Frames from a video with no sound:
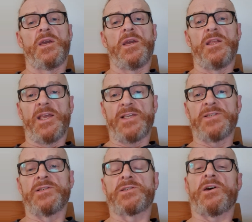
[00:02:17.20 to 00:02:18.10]
In
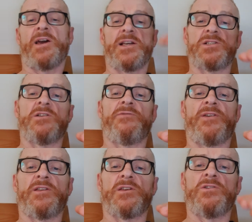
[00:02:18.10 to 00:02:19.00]
essence, I actually
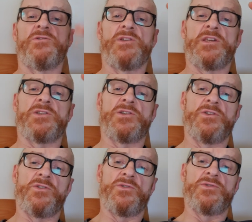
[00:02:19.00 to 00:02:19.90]
think that you need to
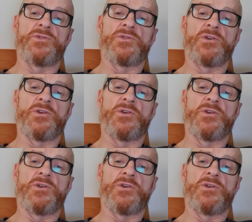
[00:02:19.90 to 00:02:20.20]
use